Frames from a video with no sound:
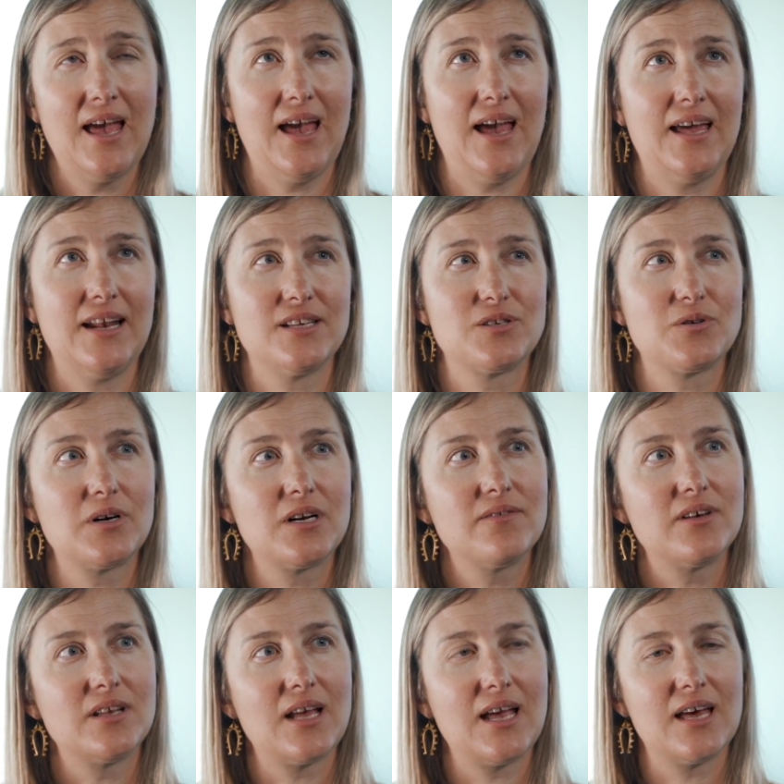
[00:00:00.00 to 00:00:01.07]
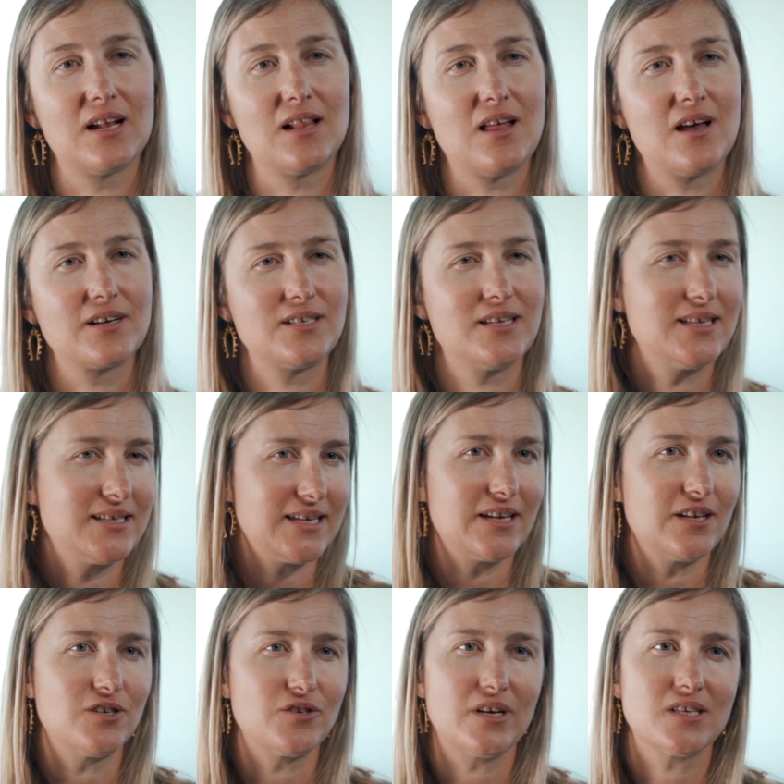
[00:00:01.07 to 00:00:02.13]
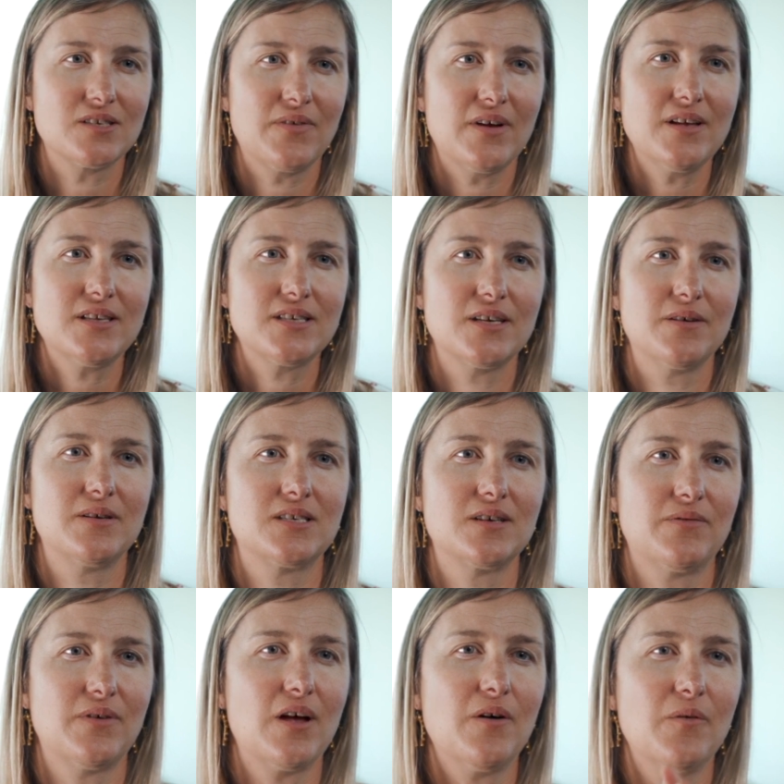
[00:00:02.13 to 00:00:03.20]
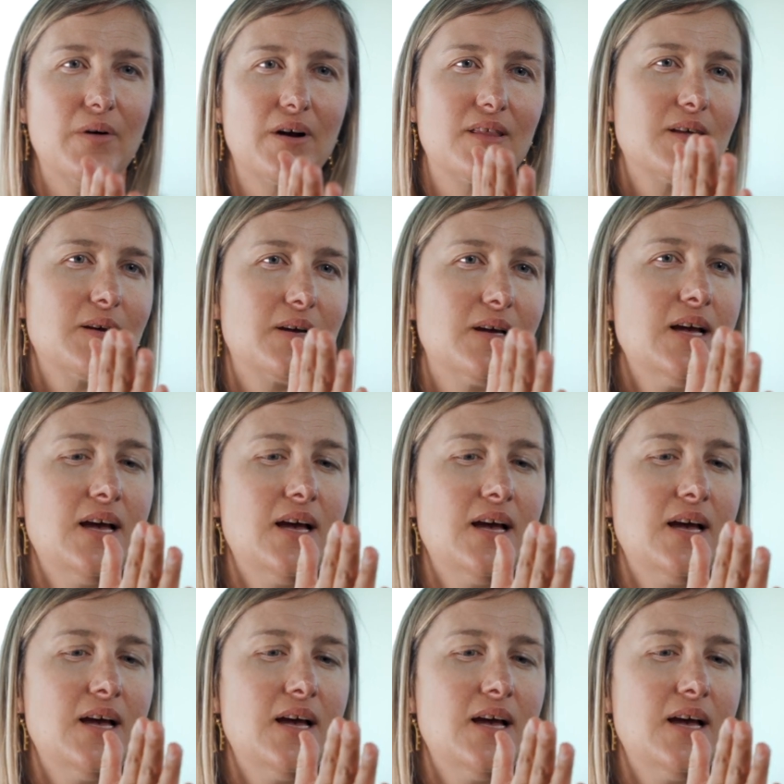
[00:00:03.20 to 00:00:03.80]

And it's sort of an analog to the San Andreas Fault. So it's a fault where the